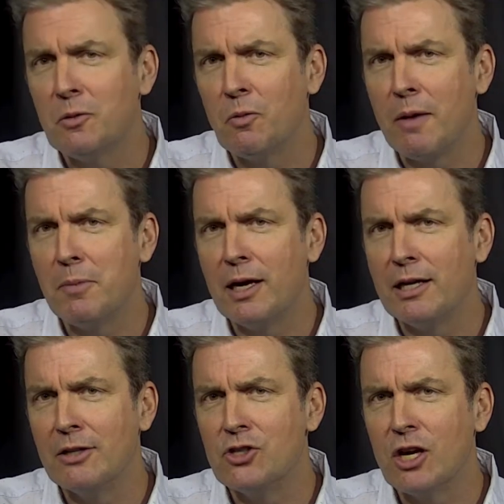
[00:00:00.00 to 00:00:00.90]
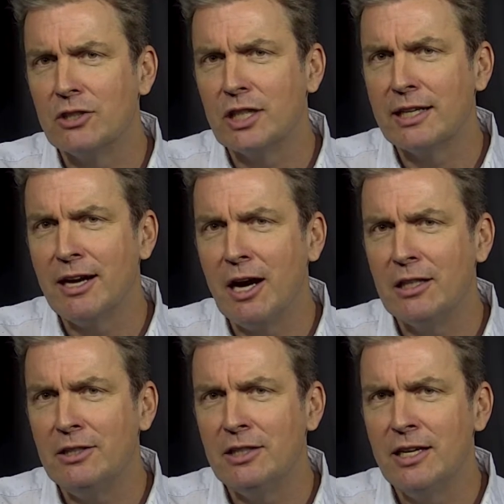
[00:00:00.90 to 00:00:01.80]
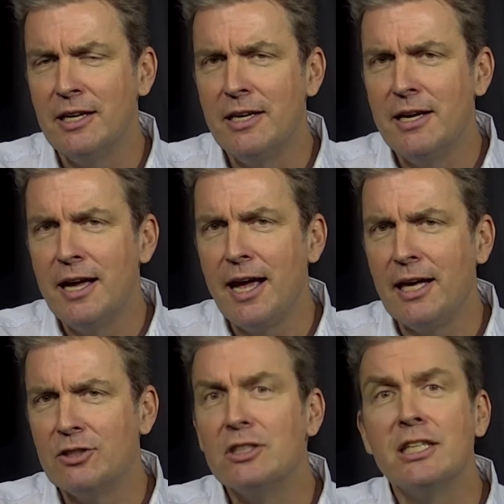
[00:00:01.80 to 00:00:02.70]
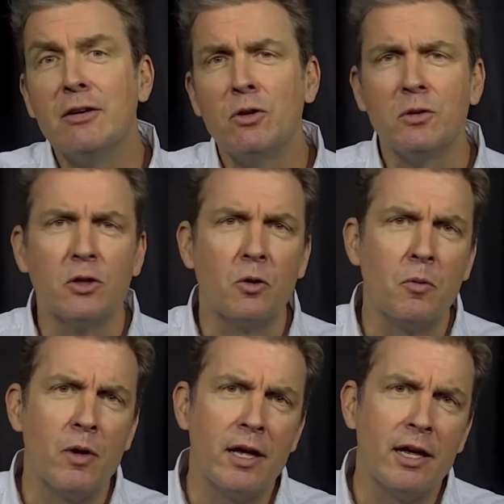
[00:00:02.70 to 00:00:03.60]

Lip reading: right by John Jay College. And just to give you a little